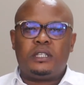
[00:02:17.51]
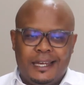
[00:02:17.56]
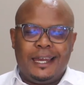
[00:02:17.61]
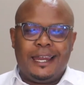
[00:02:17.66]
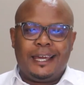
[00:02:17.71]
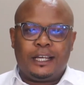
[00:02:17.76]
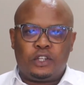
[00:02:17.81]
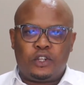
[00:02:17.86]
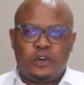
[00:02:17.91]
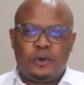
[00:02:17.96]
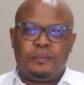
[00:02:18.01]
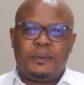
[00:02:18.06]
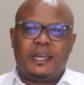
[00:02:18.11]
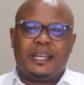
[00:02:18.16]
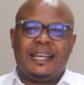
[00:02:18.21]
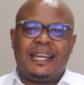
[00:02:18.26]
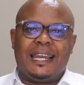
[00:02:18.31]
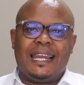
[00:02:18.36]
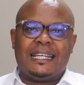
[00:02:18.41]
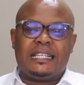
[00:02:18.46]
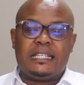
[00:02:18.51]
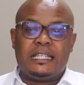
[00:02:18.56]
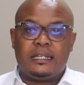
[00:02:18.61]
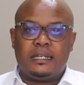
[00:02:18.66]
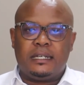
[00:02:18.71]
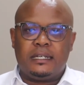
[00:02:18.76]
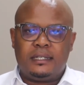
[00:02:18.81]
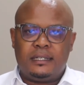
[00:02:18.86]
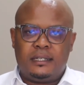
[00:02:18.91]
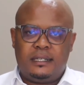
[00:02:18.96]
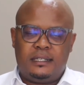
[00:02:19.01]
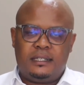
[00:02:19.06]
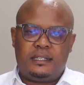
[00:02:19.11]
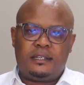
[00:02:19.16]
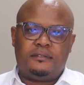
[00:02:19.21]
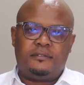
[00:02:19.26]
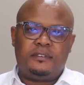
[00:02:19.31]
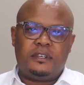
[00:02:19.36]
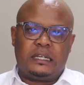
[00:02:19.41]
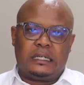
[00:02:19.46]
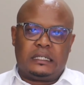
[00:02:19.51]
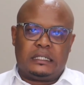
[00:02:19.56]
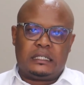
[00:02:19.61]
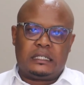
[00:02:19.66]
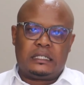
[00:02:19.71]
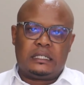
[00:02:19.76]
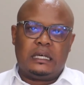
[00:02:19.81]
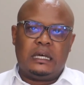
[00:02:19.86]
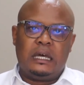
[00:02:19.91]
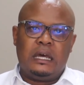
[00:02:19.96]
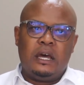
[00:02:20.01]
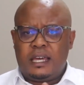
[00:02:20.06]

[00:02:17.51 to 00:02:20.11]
electromagnetic interference.